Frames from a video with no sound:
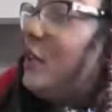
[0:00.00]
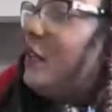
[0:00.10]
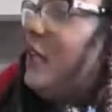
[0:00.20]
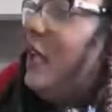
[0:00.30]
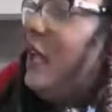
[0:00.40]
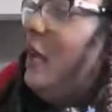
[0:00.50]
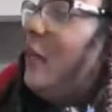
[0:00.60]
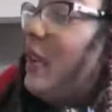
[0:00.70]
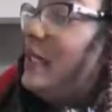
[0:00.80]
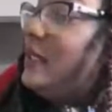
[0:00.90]
Garvey,
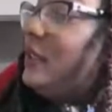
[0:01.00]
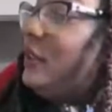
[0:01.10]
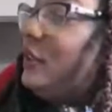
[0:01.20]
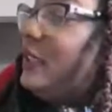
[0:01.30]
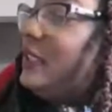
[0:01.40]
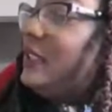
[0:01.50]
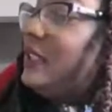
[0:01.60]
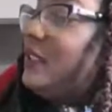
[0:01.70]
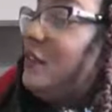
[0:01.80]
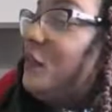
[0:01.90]
passed along his
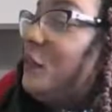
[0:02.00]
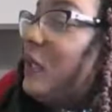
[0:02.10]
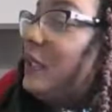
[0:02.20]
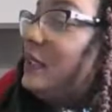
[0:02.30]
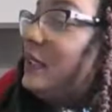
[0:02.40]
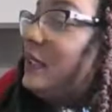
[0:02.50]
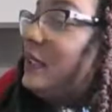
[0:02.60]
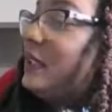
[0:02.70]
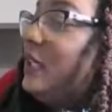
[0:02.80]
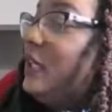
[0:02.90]
love for
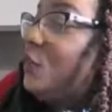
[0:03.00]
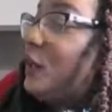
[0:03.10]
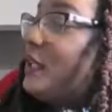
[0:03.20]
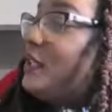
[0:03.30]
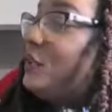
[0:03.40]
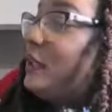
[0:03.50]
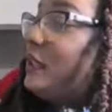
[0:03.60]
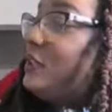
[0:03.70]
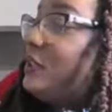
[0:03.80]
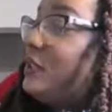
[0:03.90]
politics, race
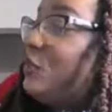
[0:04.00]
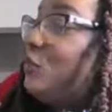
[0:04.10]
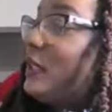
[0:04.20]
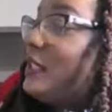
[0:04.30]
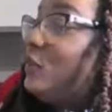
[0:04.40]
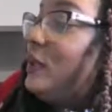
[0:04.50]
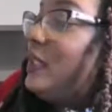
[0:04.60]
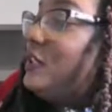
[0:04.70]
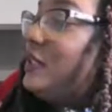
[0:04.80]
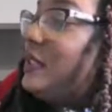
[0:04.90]

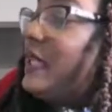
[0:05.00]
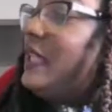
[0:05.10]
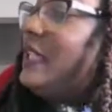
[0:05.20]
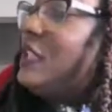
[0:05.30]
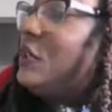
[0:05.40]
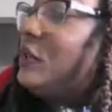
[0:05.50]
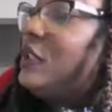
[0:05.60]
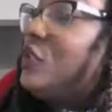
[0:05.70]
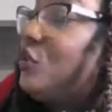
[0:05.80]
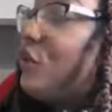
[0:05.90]
relations, and history
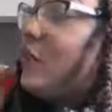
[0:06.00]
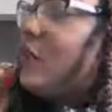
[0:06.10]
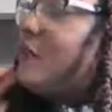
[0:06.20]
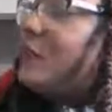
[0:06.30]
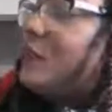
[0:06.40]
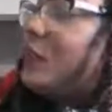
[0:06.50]
to Shirley.